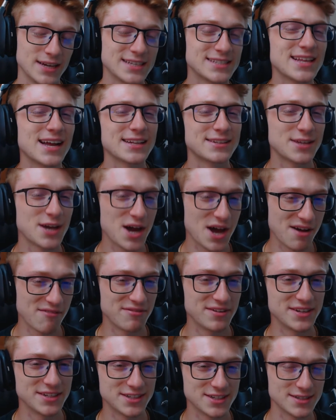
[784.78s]
not tough.
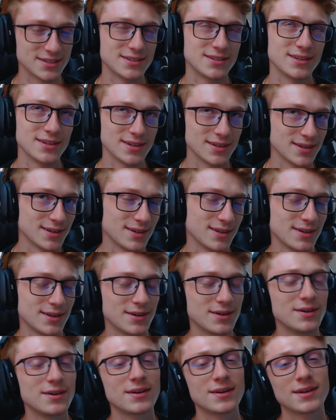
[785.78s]
It's just
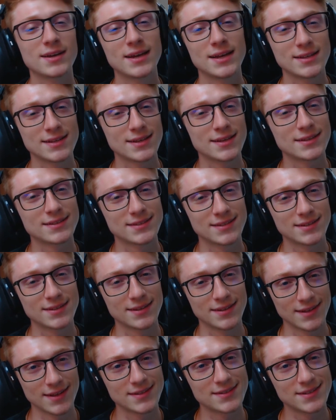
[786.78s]
it's
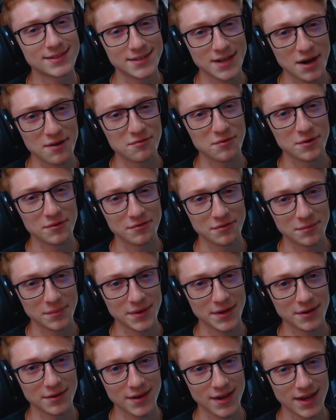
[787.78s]
a tough one for me,
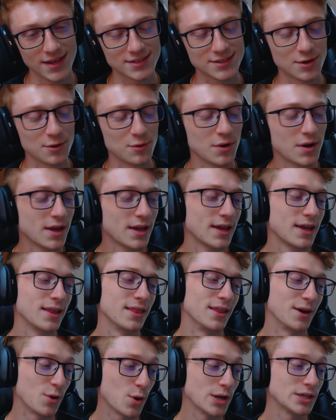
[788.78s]
okay? So, the
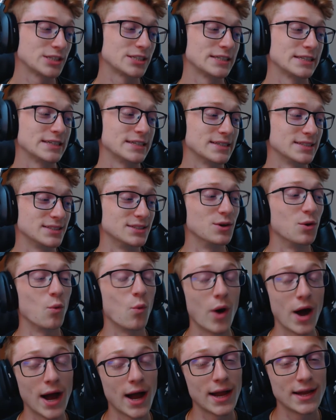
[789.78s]
question is,
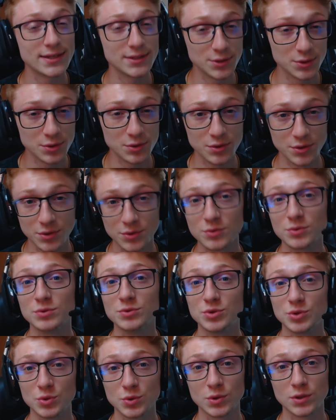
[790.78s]
why do you
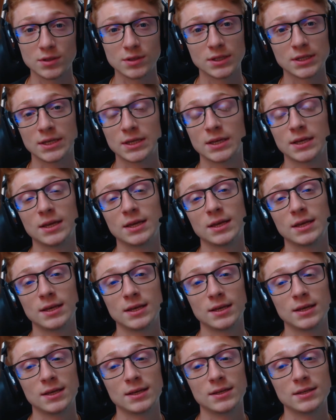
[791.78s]
jewel?
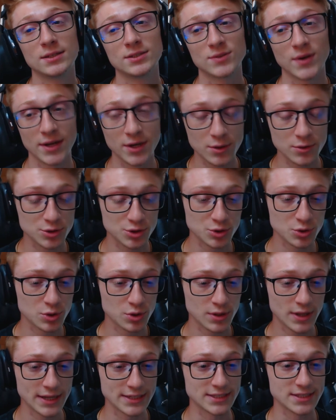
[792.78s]
So, I don't jewel.
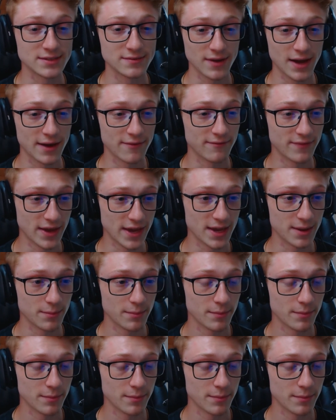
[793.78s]
I vape.